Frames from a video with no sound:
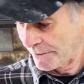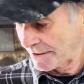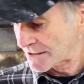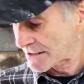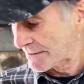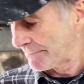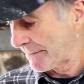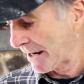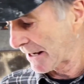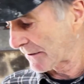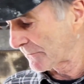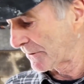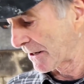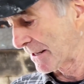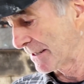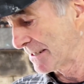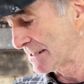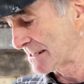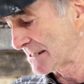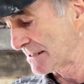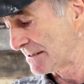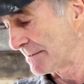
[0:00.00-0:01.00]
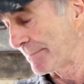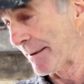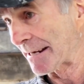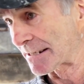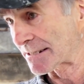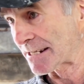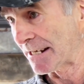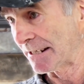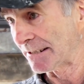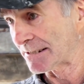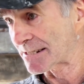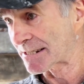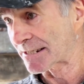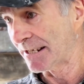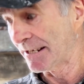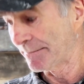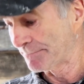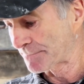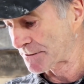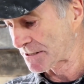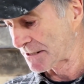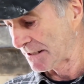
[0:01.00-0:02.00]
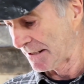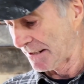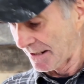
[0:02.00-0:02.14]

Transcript: to make one of these is about 10 steps,